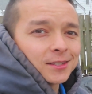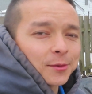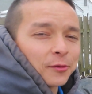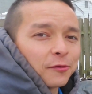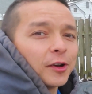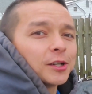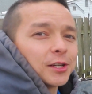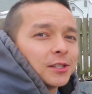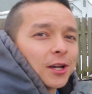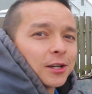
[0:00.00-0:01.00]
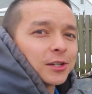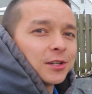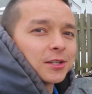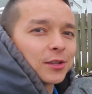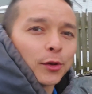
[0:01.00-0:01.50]
some of the finishing
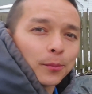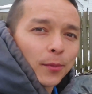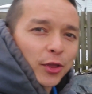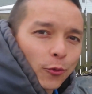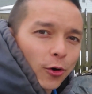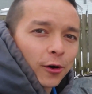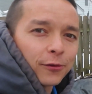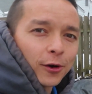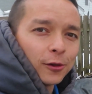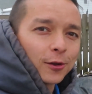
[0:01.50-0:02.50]
touches that make the waterfall